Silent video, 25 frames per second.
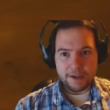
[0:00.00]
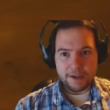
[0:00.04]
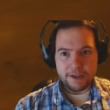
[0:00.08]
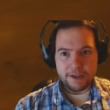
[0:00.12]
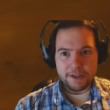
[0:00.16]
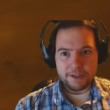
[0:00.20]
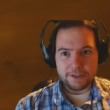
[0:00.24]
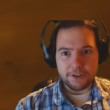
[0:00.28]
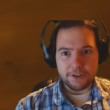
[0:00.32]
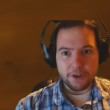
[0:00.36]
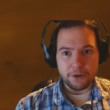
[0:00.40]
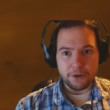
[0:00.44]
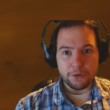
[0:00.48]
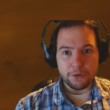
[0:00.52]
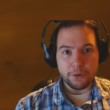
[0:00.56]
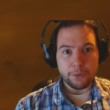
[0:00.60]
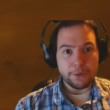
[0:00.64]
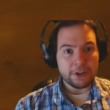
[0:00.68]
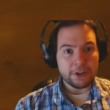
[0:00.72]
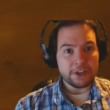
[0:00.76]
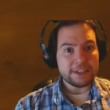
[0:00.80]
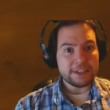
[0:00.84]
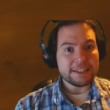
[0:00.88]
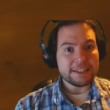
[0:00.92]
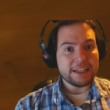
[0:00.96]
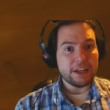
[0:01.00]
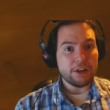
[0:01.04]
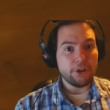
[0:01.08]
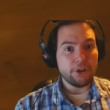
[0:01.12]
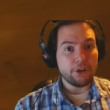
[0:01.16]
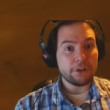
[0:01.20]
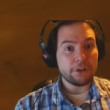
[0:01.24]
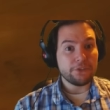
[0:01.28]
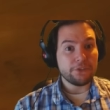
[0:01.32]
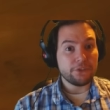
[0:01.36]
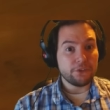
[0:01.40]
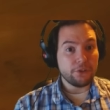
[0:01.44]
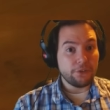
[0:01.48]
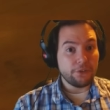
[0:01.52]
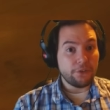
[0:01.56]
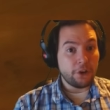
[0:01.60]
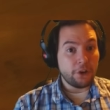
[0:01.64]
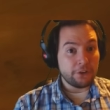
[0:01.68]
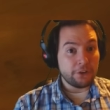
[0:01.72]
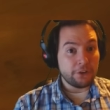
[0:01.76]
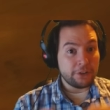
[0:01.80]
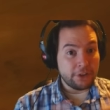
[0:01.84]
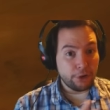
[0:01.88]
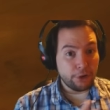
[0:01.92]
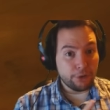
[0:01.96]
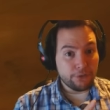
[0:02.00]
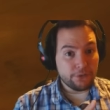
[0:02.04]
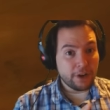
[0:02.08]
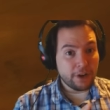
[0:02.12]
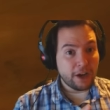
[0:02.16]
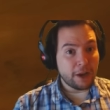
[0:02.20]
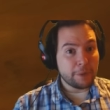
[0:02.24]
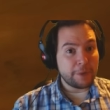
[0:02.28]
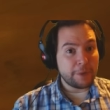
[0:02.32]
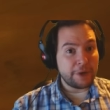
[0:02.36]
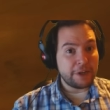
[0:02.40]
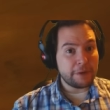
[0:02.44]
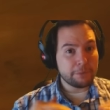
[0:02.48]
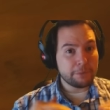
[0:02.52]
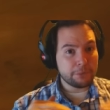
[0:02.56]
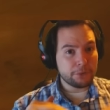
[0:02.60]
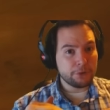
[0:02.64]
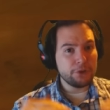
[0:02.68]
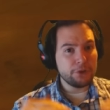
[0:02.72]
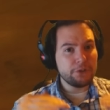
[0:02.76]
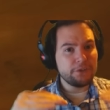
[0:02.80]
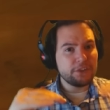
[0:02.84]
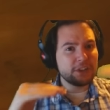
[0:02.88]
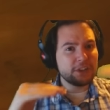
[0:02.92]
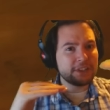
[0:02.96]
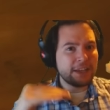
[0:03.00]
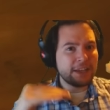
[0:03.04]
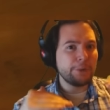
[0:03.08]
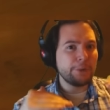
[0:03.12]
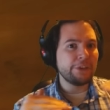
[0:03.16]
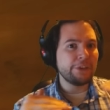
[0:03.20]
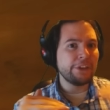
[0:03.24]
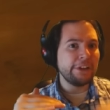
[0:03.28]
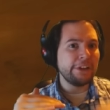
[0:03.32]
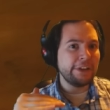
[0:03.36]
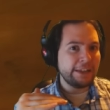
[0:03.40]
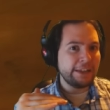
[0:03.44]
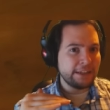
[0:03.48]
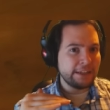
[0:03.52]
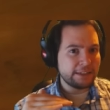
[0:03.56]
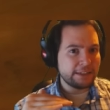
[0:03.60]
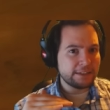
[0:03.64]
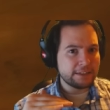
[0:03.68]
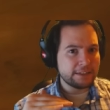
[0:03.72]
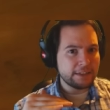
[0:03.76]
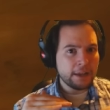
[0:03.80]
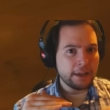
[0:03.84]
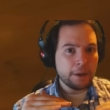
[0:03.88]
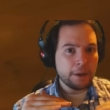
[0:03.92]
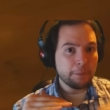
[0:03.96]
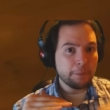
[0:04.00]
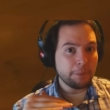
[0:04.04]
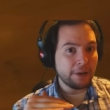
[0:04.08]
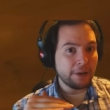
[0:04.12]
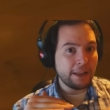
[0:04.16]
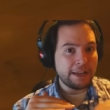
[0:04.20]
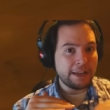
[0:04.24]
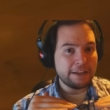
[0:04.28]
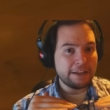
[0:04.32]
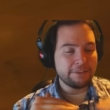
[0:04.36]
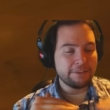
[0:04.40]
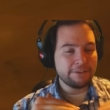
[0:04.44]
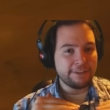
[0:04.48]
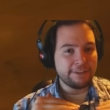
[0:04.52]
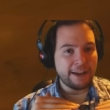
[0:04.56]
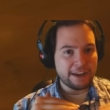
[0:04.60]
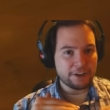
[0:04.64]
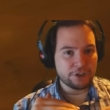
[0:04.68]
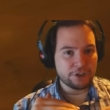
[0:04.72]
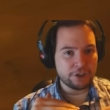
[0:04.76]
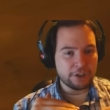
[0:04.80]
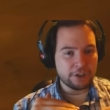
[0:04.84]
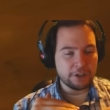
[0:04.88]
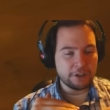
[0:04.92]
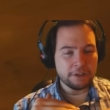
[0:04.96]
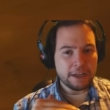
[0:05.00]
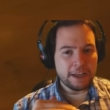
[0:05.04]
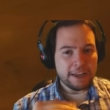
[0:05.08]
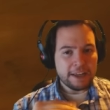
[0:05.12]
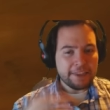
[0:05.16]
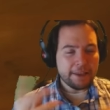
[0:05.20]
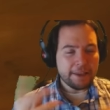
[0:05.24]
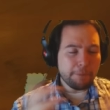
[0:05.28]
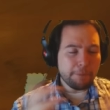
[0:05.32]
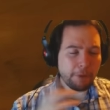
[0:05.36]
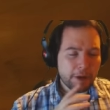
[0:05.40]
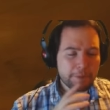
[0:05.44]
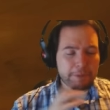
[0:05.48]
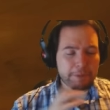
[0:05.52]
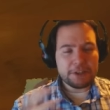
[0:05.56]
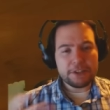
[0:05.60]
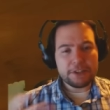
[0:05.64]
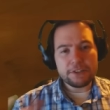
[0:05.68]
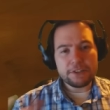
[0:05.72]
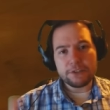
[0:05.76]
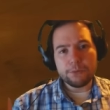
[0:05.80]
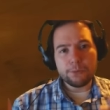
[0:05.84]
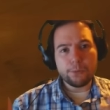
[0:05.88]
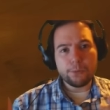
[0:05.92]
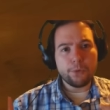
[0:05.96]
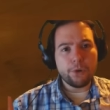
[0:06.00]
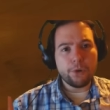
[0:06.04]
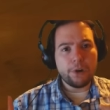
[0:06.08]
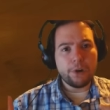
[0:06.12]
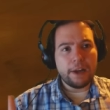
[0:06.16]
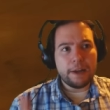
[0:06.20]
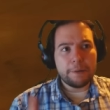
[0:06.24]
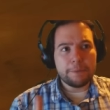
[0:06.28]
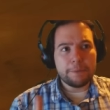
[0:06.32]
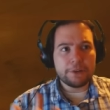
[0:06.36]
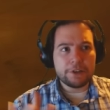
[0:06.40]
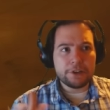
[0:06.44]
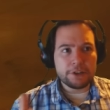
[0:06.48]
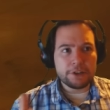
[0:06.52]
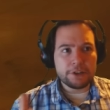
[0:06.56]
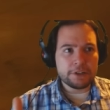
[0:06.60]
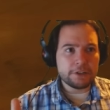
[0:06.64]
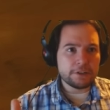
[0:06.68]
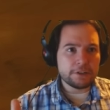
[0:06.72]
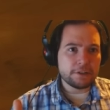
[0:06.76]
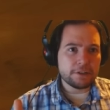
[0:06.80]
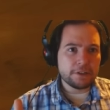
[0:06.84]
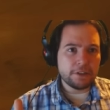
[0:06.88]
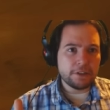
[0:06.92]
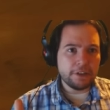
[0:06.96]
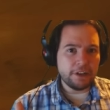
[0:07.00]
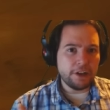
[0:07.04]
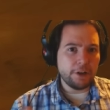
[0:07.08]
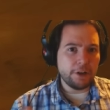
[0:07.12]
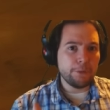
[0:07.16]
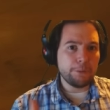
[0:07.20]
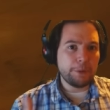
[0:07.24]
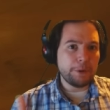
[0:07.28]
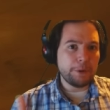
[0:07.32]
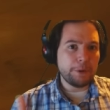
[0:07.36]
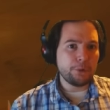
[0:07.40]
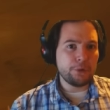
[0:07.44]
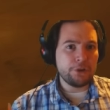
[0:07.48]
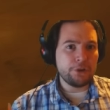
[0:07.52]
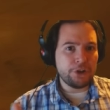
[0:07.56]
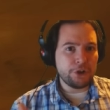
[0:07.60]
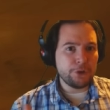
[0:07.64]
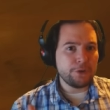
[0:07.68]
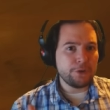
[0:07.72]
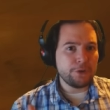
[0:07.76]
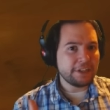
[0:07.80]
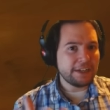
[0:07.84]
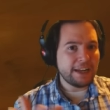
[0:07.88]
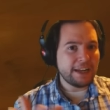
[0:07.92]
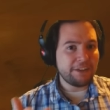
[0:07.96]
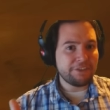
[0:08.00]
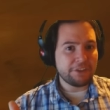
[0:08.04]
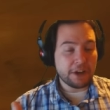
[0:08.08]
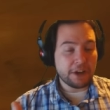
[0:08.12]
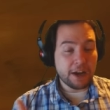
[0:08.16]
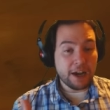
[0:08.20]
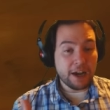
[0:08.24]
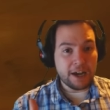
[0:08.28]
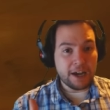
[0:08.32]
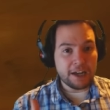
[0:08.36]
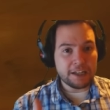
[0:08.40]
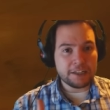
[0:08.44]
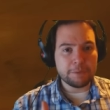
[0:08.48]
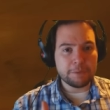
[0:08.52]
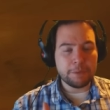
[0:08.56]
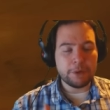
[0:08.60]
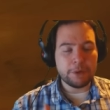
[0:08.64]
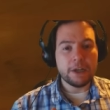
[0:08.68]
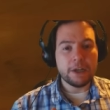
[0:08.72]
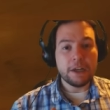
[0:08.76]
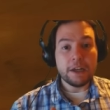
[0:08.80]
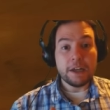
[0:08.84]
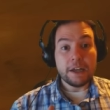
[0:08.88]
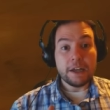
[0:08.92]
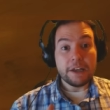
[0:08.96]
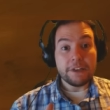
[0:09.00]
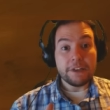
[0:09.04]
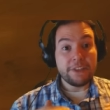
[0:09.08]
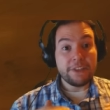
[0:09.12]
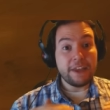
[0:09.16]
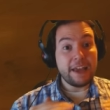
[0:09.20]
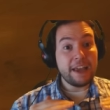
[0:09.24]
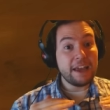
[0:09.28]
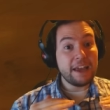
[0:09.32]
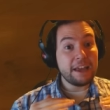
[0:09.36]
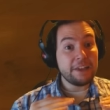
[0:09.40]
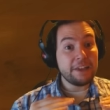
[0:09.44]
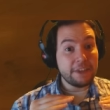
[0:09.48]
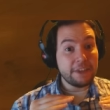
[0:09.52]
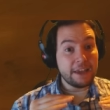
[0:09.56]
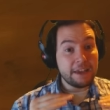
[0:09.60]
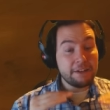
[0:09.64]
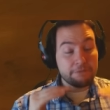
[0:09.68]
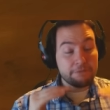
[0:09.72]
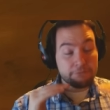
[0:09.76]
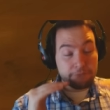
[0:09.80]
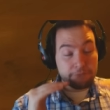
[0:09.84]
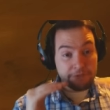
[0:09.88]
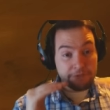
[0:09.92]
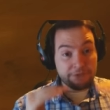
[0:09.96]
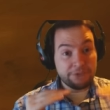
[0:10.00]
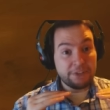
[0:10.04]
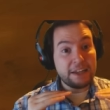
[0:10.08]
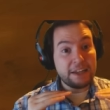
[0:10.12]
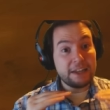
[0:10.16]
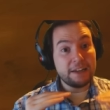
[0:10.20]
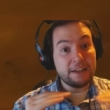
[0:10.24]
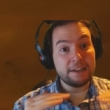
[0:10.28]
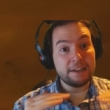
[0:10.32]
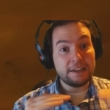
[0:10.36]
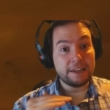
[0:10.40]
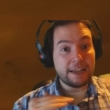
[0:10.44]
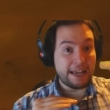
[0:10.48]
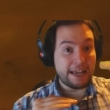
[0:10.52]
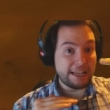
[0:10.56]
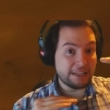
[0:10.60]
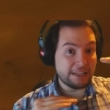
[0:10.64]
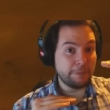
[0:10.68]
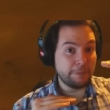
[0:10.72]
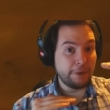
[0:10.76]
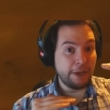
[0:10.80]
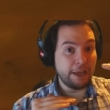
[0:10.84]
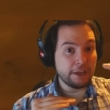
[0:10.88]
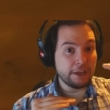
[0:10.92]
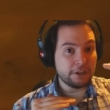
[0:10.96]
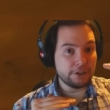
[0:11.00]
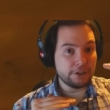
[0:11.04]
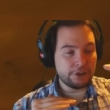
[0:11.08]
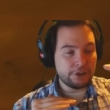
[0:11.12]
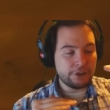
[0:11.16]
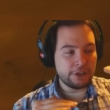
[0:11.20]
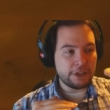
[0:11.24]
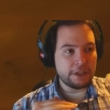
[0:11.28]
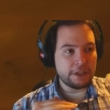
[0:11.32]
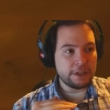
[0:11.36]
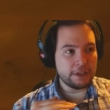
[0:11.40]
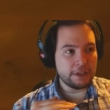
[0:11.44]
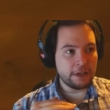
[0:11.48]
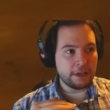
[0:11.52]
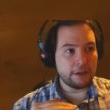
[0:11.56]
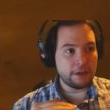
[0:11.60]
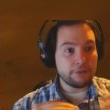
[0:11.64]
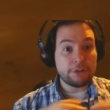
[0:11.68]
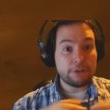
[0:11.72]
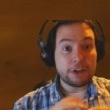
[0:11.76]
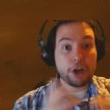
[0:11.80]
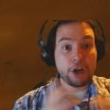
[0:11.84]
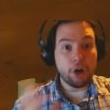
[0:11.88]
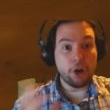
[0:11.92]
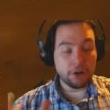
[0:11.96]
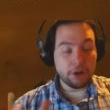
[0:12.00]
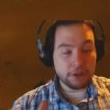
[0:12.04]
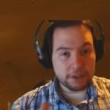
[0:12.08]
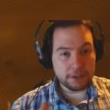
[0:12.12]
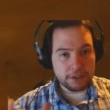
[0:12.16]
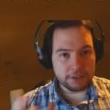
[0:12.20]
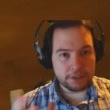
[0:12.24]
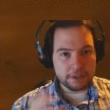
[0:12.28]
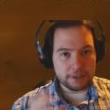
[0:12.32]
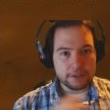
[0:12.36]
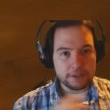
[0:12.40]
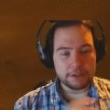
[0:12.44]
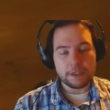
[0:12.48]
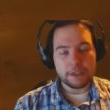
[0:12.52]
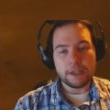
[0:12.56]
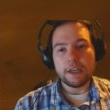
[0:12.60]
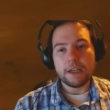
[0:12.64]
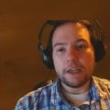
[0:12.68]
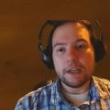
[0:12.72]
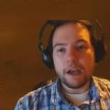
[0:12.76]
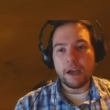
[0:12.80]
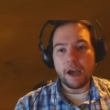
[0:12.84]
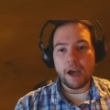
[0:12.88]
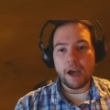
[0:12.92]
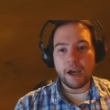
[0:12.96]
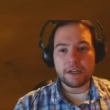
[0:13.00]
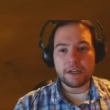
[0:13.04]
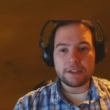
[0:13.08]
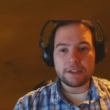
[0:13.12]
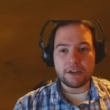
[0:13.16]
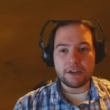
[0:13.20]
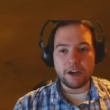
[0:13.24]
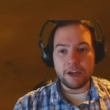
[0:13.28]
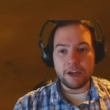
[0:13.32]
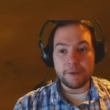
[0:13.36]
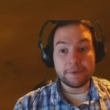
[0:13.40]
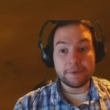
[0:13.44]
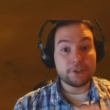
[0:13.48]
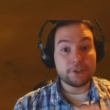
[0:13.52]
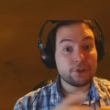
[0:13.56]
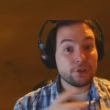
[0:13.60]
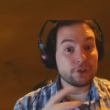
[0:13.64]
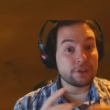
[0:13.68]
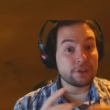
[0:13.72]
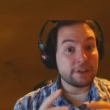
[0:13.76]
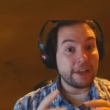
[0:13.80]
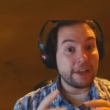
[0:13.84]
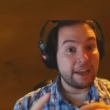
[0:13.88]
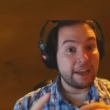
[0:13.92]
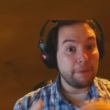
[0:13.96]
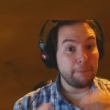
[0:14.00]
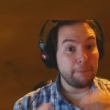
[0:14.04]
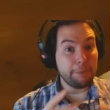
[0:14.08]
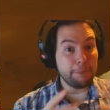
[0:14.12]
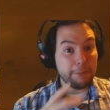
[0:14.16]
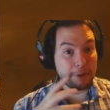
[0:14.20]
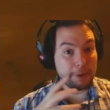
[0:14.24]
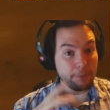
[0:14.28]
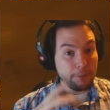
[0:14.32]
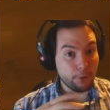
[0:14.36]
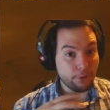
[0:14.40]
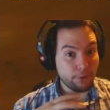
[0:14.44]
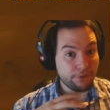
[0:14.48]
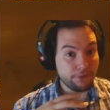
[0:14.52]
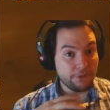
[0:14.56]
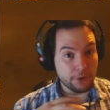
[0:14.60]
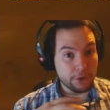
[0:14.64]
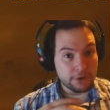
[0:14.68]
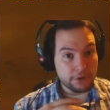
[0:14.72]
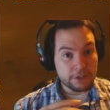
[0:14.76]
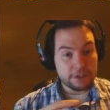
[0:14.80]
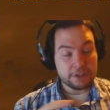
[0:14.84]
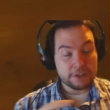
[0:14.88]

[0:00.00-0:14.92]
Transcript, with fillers: So we're going to see a lot of stuff on Nilfgaard being improved because they were the least played faction. That might be somewhere because, you know, people were new and didn't have the cards, but their revealing aspect, the reconnaissance archetypes, just getting a bit more focus,